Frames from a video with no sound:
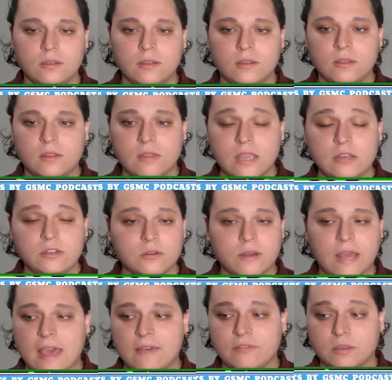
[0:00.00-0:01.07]
They don't
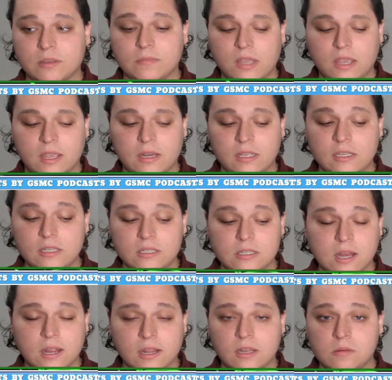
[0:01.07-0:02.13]
have him, and he's not
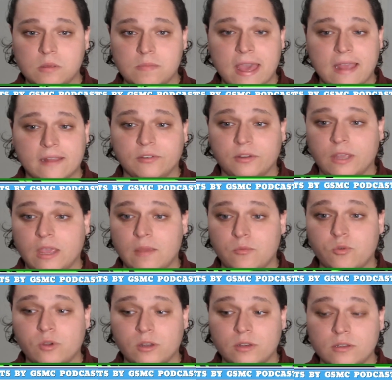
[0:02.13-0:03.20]
going to be back for game
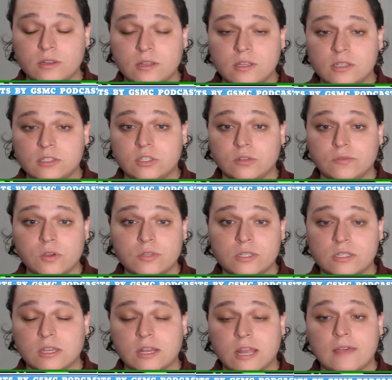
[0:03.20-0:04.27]
one. Silovs is
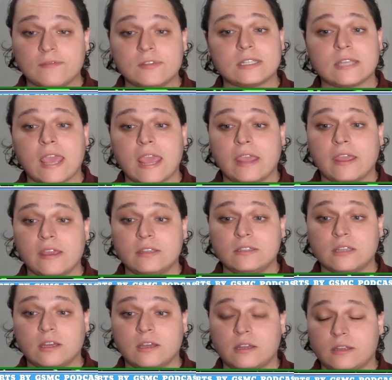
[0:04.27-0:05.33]
going to have his his
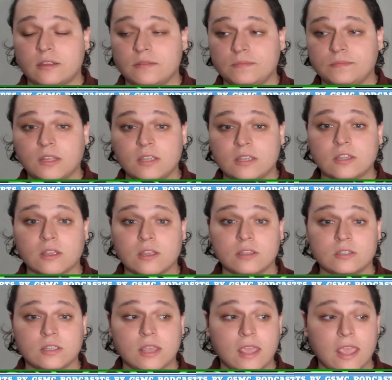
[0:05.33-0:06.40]
uh his his
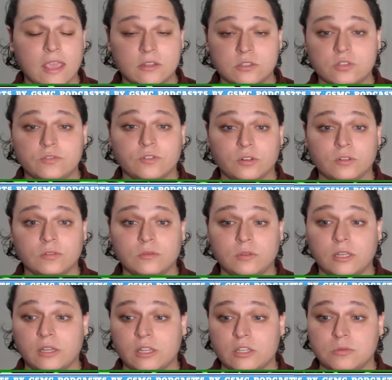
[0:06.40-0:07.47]
hands full in
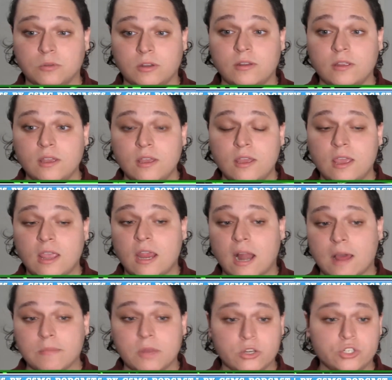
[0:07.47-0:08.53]
this one, and I'm
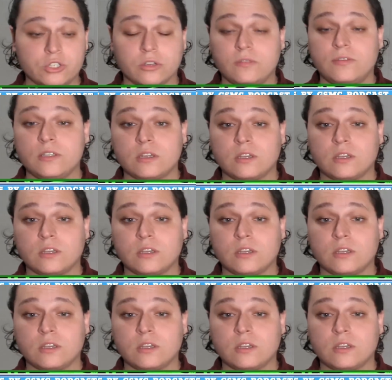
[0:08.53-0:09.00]
not sure if he's going to